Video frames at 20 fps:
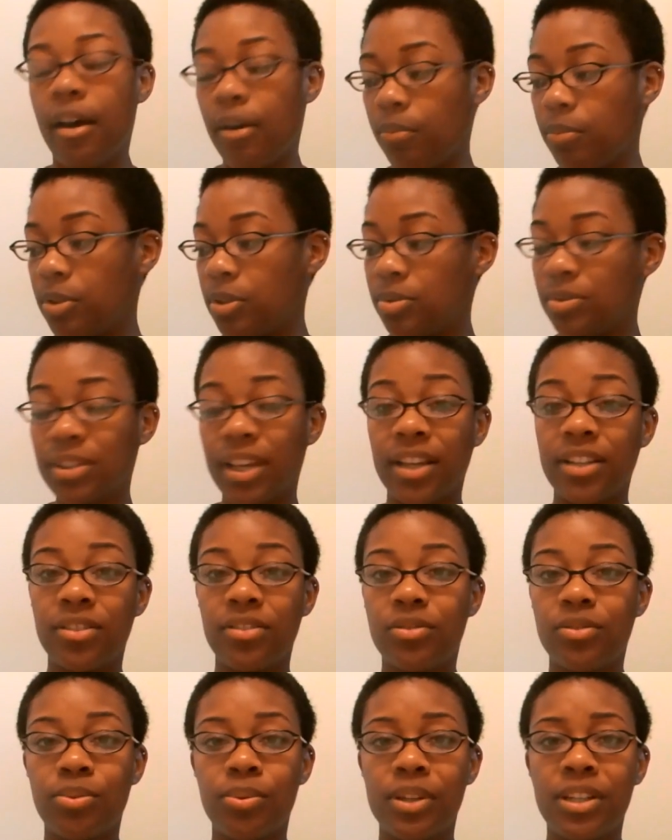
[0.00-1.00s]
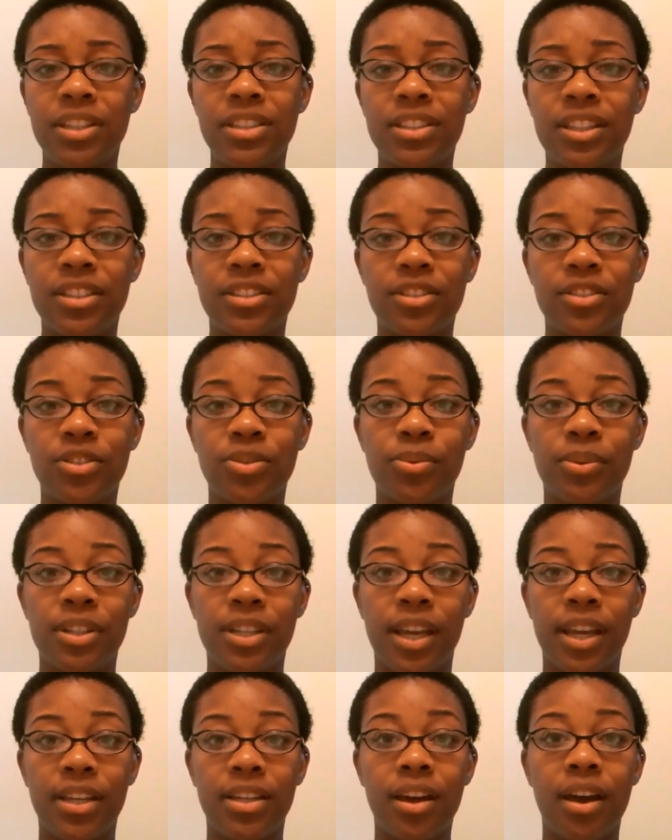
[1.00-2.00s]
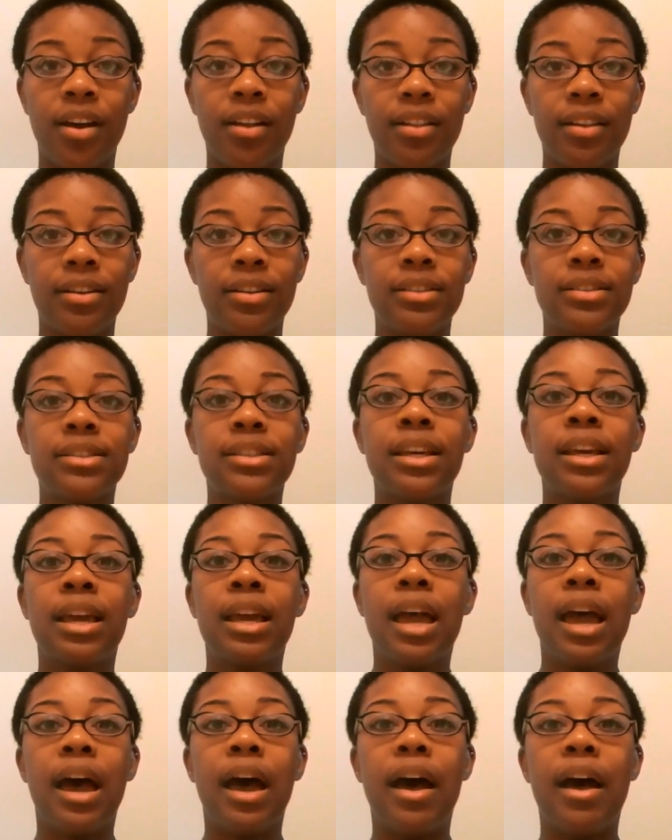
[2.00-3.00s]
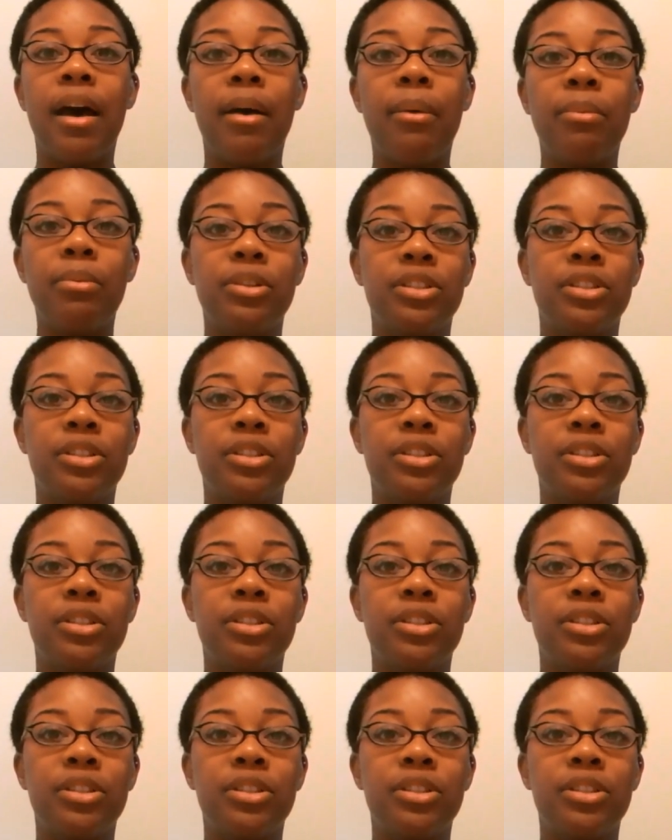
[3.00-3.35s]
which was like $26 or $28,